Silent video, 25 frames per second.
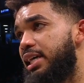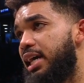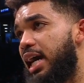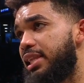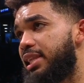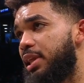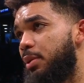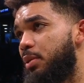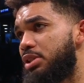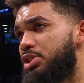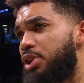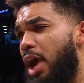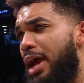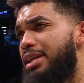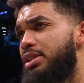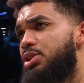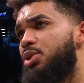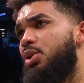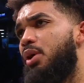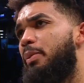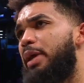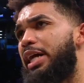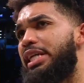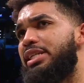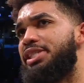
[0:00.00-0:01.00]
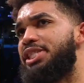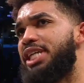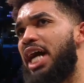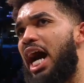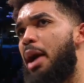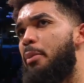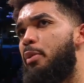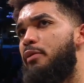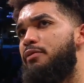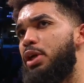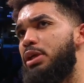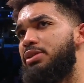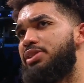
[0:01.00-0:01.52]
that. I think we're trying to do a better
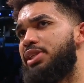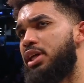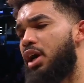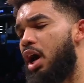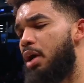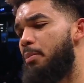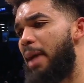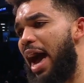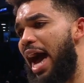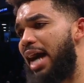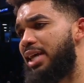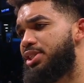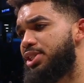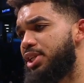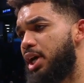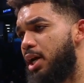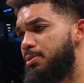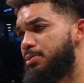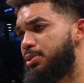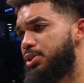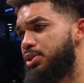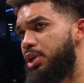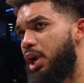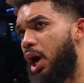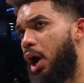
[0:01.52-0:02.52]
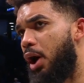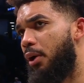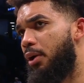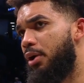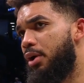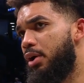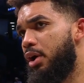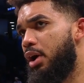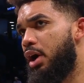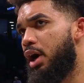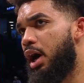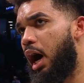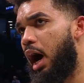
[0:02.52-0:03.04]
job of using our matchups. You know,
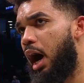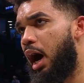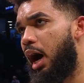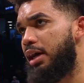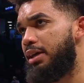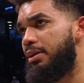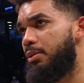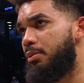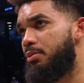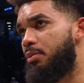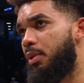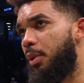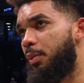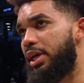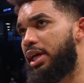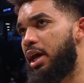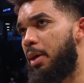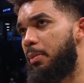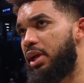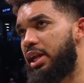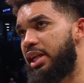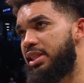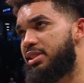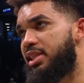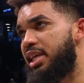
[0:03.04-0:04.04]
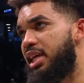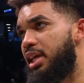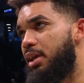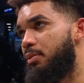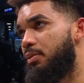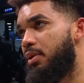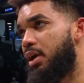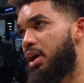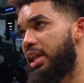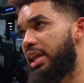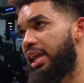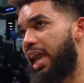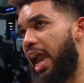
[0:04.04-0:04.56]
when we come on a
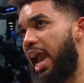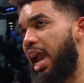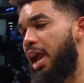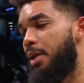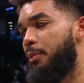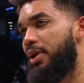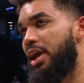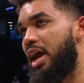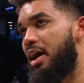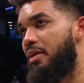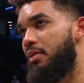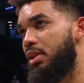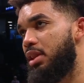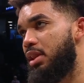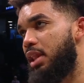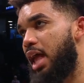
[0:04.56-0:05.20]
team, on a game, we have a